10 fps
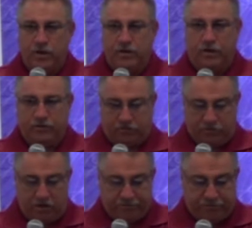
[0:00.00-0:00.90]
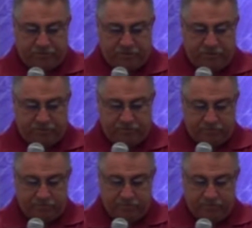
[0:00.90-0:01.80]
week on this love series.
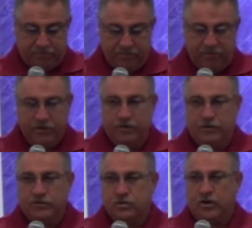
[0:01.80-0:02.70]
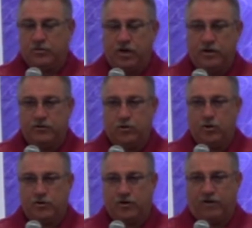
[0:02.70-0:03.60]
So I thought I'd
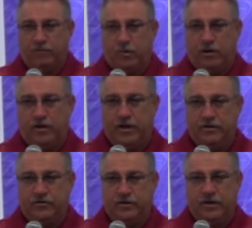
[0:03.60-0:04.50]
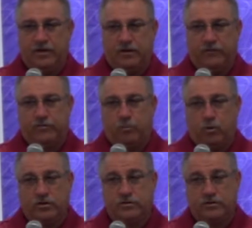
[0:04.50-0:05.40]
throw a curveball at you today. I love
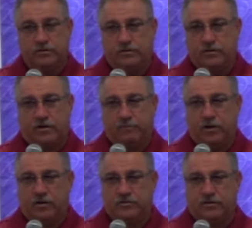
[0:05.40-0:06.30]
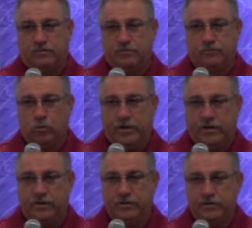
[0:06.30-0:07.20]
sports, and curveballs are
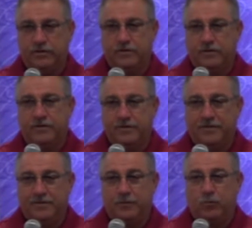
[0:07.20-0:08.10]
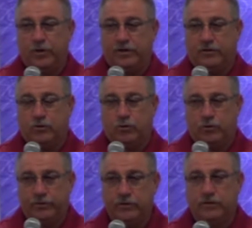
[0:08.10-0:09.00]
wicked
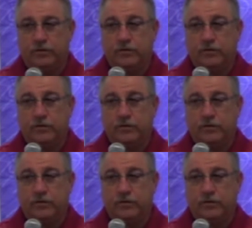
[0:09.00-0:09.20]
cool,